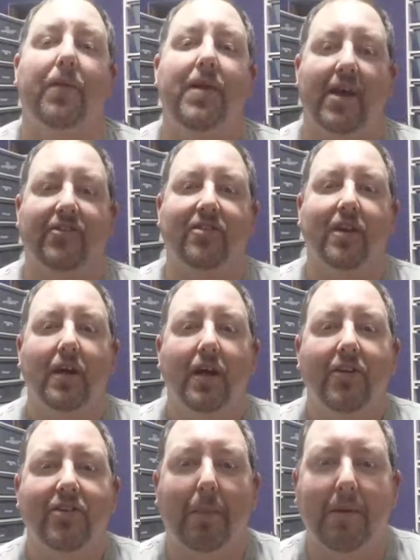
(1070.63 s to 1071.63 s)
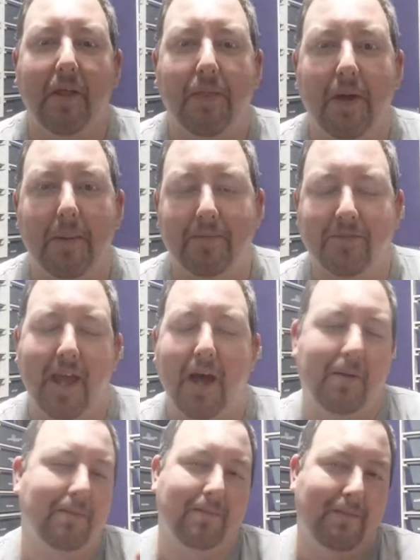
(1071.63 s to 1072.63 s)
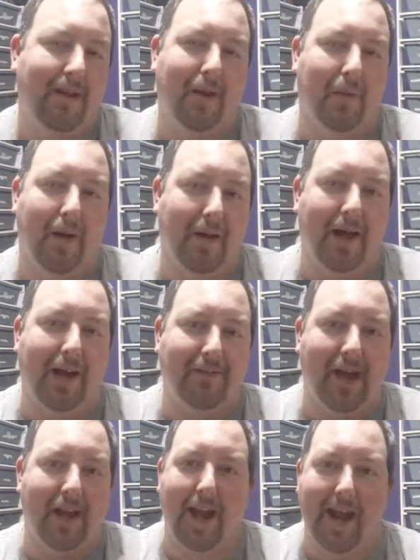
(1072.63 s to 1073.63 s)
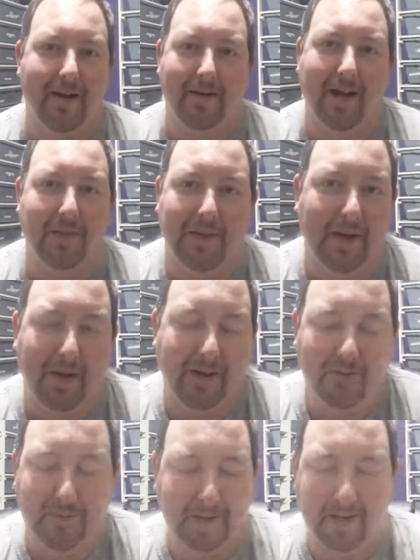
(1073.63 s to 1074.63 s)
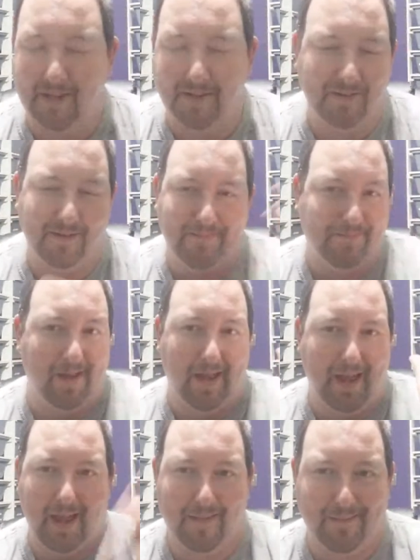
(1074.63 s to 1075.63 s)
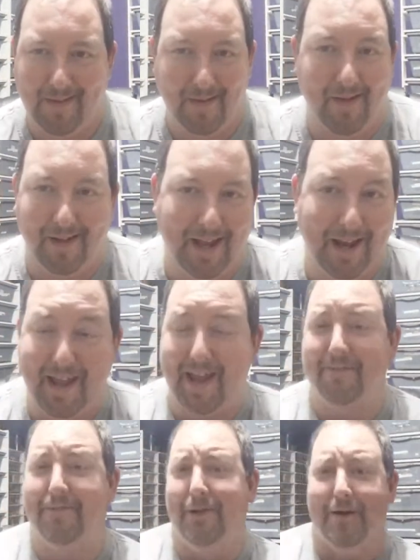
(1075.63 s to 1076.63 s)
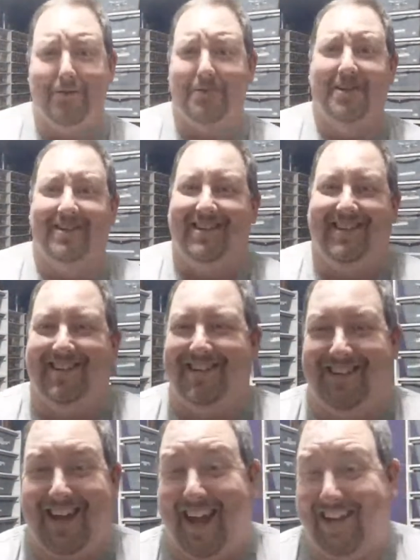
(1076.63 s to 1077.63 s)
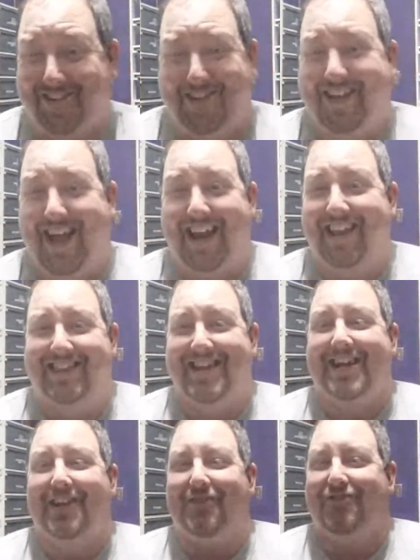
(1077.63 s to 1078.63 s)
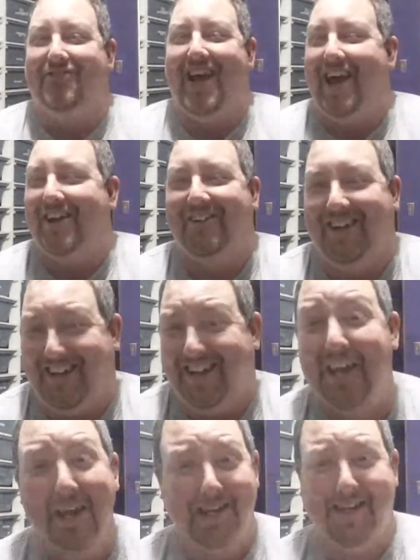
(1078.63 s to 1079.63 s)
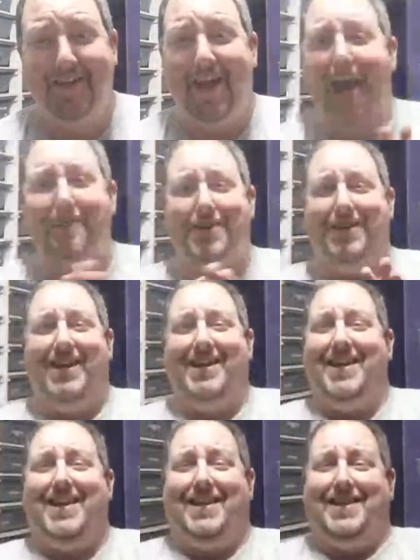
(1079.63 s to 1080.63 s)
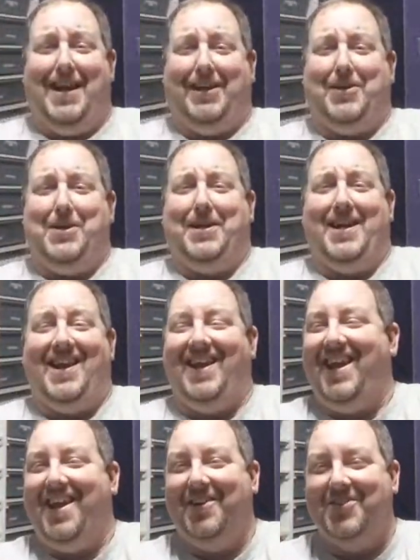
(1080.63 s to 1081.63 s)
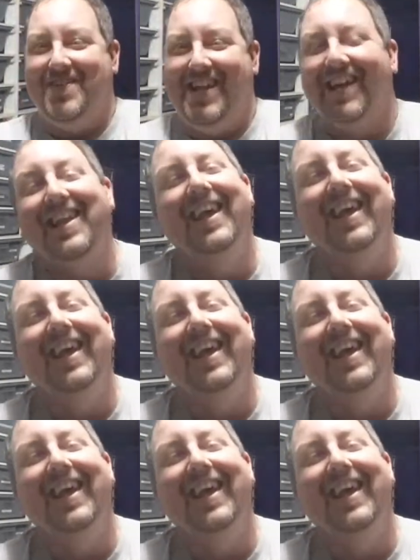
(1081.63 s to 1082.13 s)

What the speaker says: Yes. Somebody thumbs down. Oh, well, I've got a hater out there. It is what it is. I got a handful of them. And I actually kind of think it's flattering. You haven't done anything till you got a hater, man.